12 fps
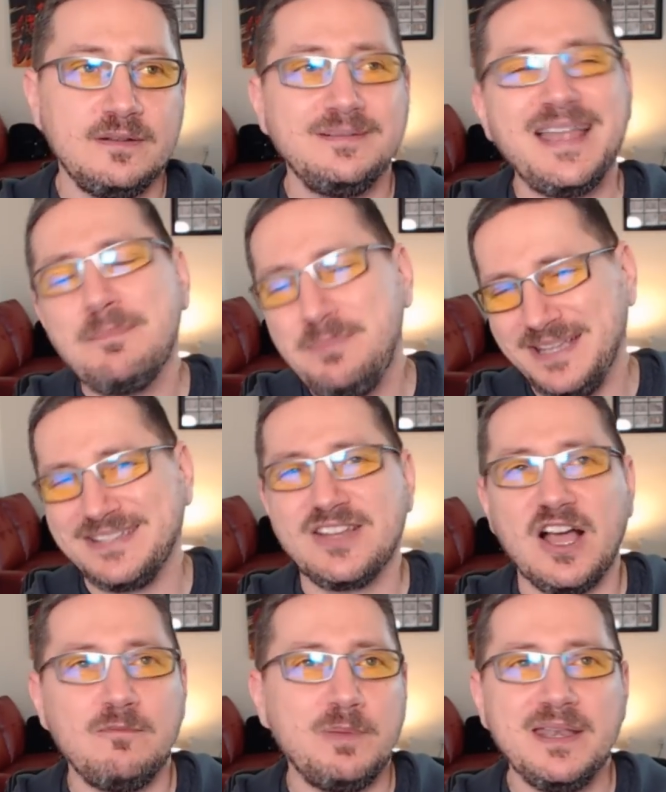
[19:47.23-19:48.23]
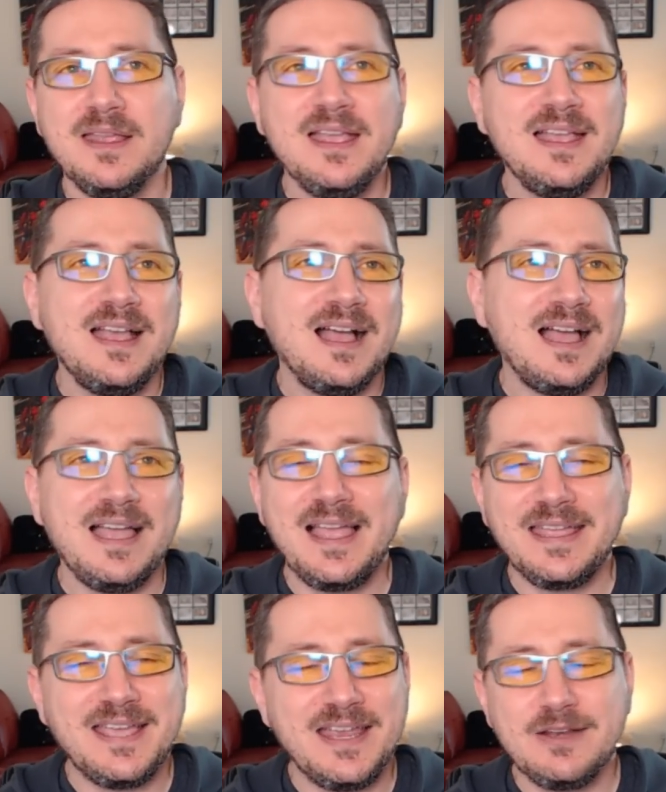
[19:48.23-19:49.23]
Not pissed off, but I,
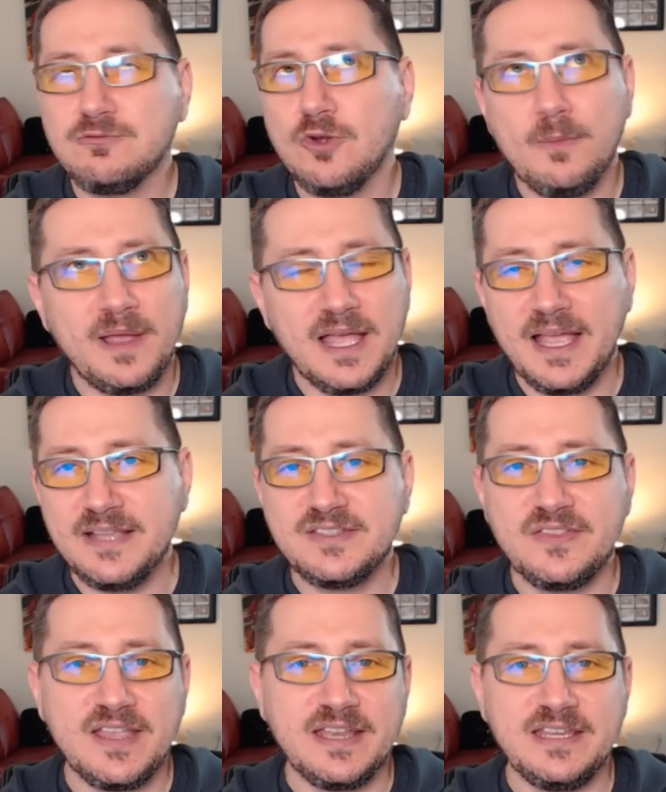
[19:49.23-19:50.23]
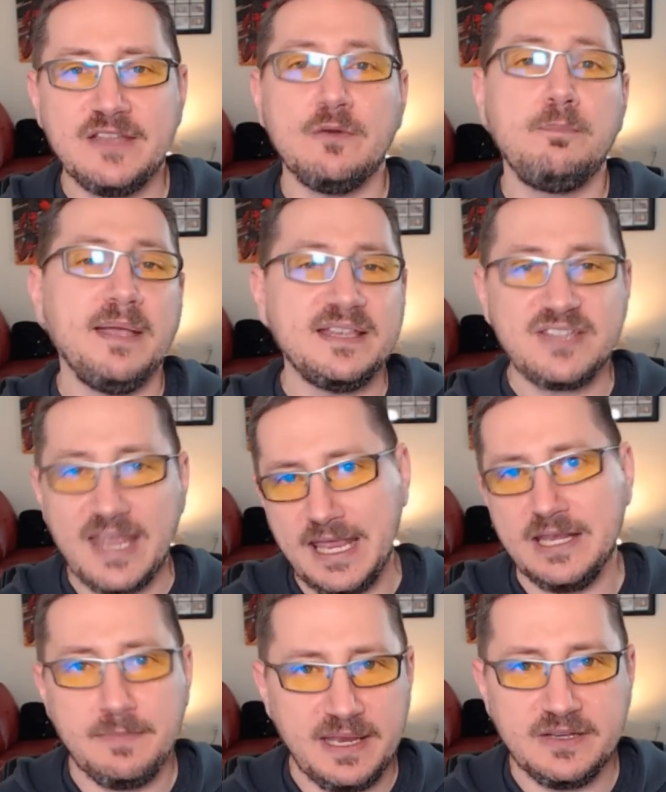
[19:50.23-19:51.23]
I kind of roll my eyes at the idea of a best
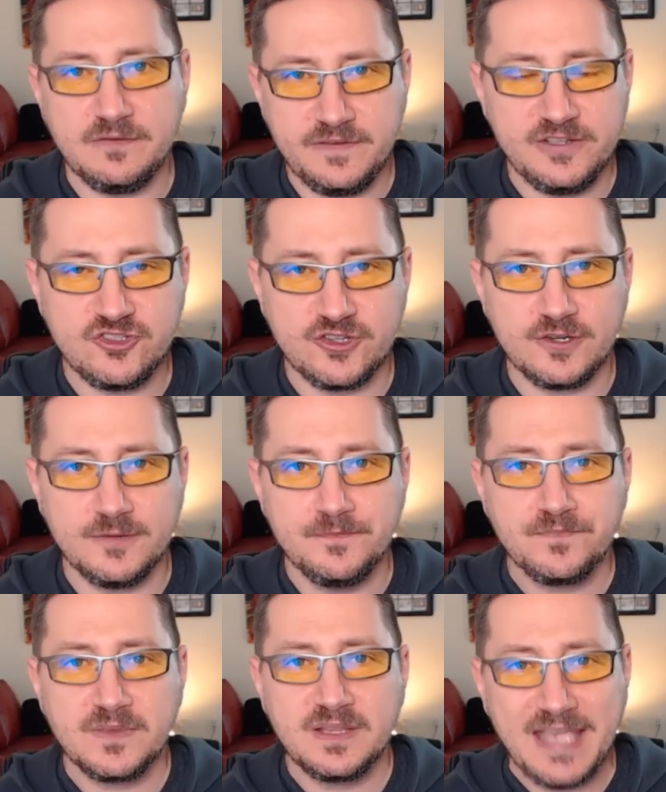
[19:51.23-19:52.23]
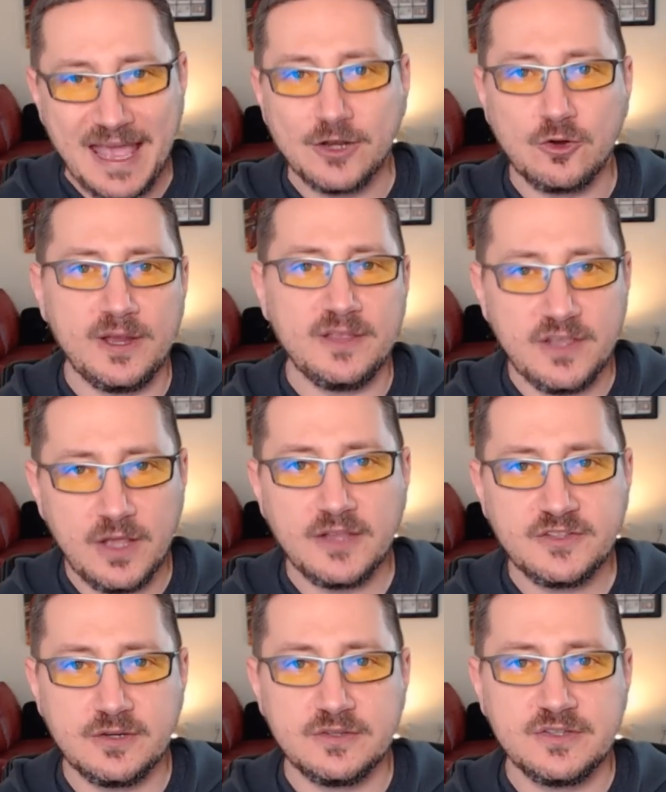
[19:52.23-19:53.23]
animated feature category at the
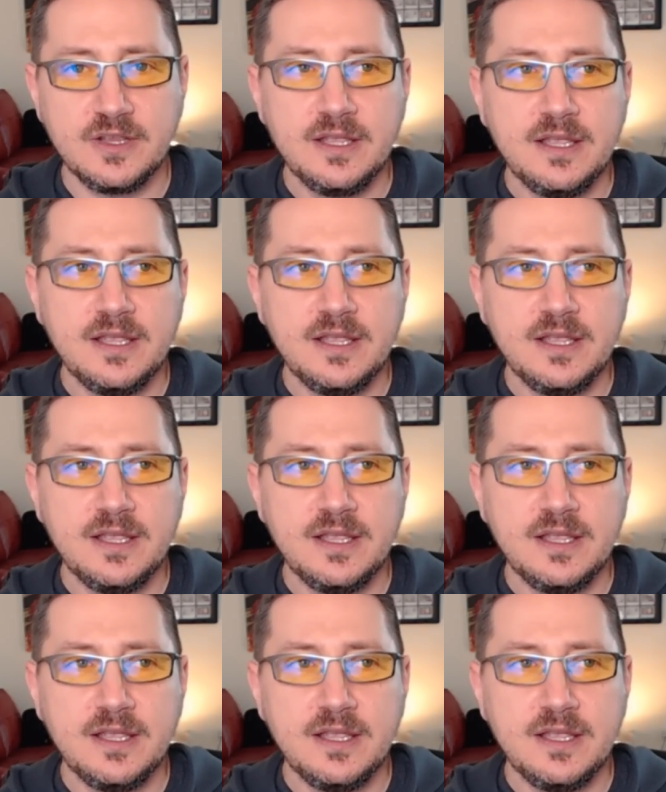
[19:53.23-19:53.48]
Oscars.